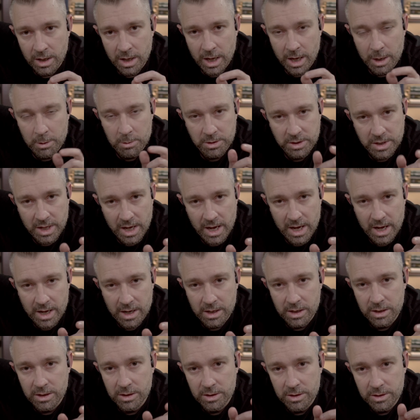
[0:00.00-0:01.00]
And with
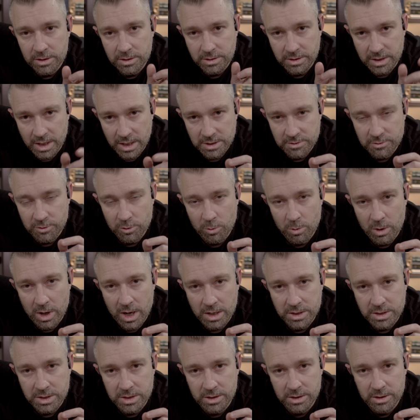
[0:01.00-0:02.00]
that, thanks for
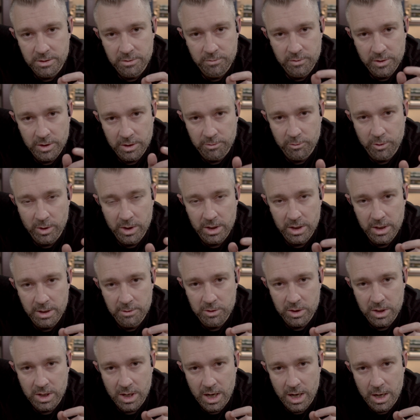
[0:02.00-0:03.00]
watching. Feel free to leave
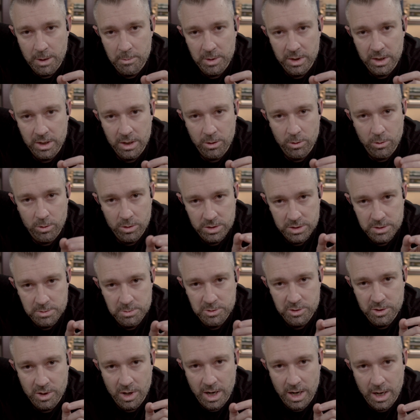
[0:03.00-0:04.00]
a comment or
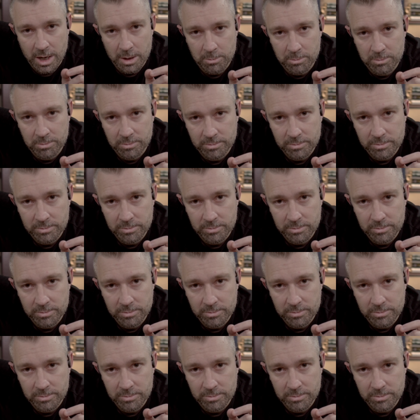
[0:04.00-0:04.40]
subscribe.